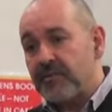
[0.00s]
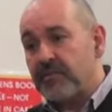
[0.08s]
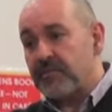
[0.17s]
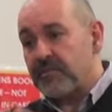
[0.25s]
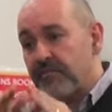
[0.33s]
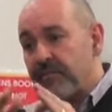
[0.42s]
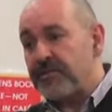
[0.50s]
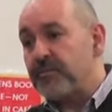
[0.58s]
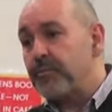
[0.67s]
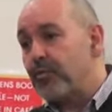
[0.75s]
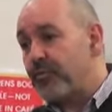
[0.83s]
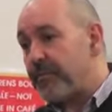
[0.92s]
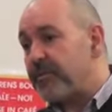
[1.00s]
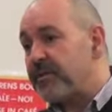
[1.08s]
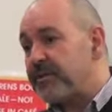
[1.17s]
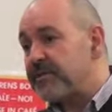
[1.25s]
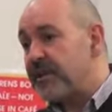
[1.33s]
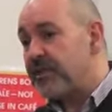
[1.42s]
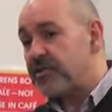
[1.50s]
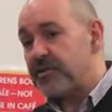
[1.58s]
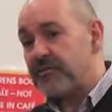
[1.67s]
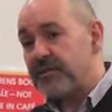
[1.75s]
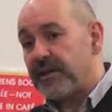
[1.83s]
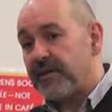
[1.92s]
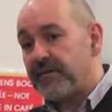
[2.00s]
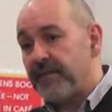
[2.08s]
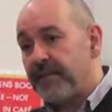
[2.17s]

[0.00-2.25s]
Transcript: that's a visible representation of that.